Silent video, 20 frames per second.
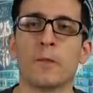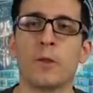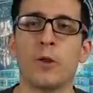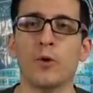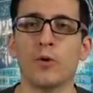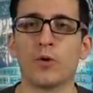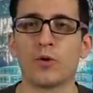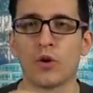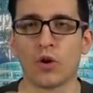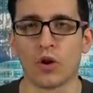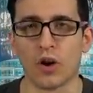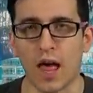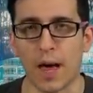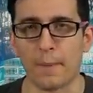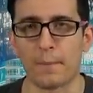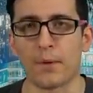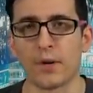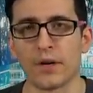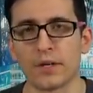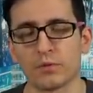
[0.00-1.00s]
to
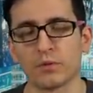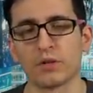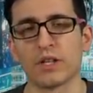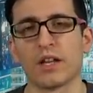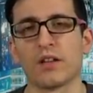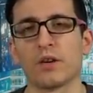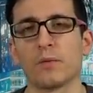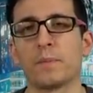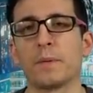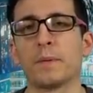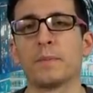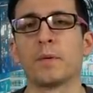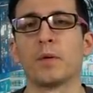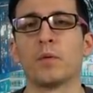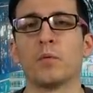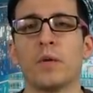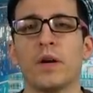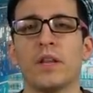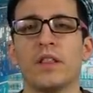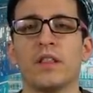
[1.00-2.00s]
collaborate with other
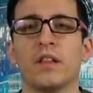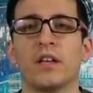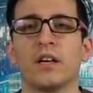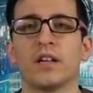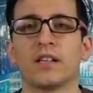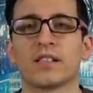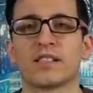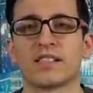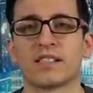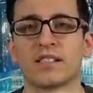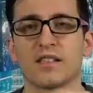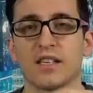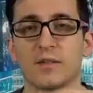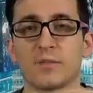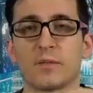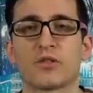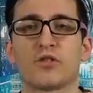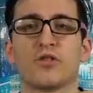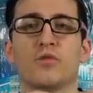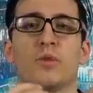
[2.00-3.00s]
people when, uh,
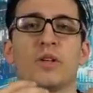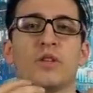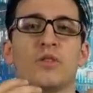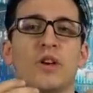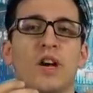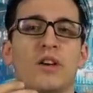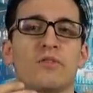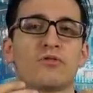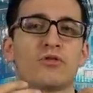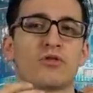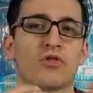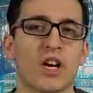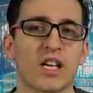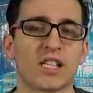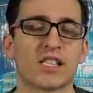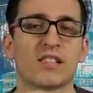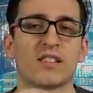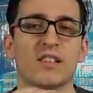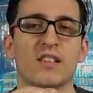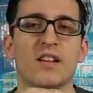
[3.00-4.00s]
especially when you have
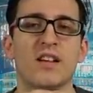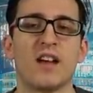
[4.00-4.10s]
trust